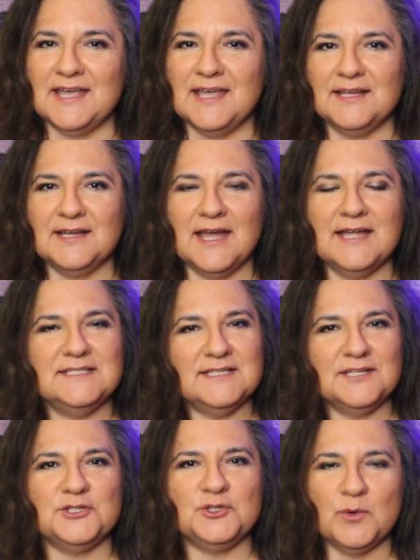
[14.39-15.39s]
And I
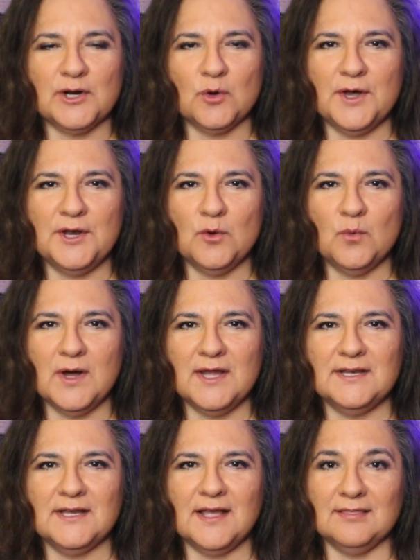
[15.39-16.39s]
did a Twitter
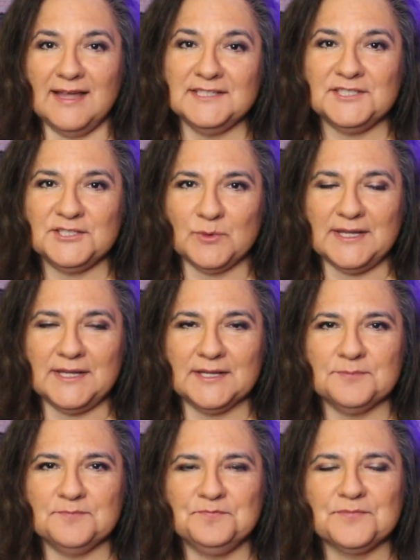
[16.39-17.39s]
101 last week,